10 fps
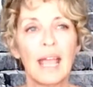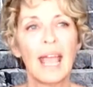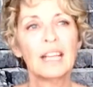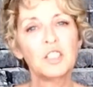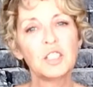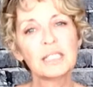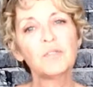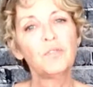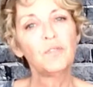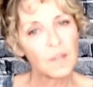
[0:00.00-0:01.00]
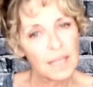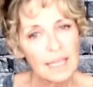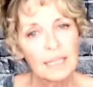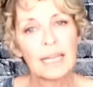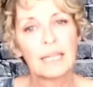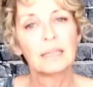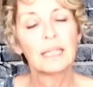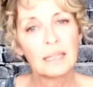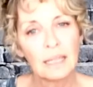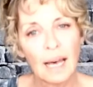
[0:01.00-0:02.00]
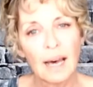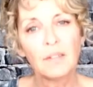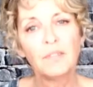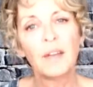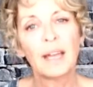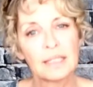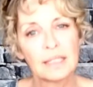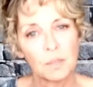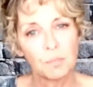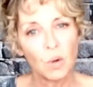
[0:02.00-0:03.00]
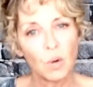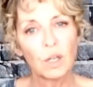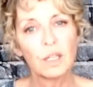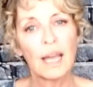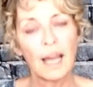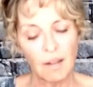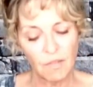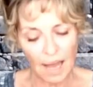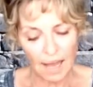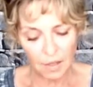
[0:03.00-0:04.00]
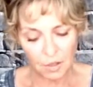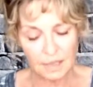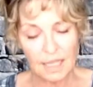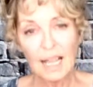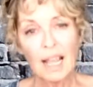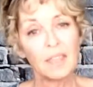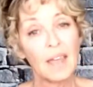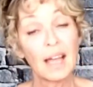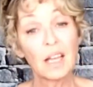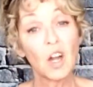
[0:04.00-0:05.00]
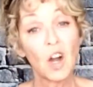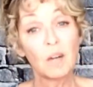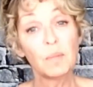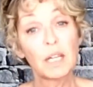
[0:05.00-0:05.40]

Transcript: and just feeling the love and the support of others. That karma